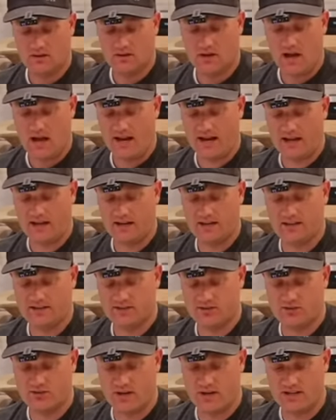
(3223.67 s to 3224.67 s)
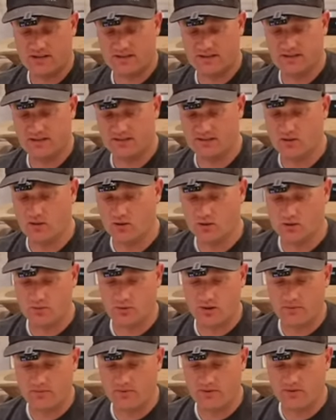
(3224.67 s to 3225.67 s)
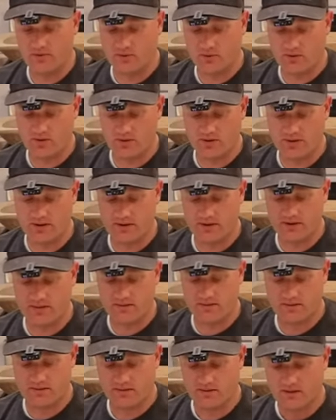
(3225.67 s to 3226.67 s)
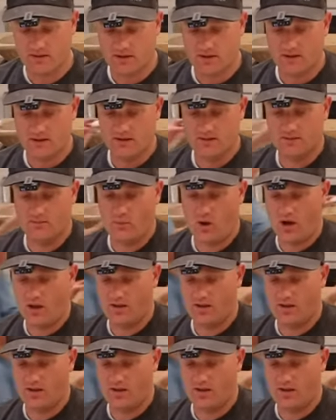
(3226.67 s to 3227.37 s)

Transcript: I got to distress this gold one before while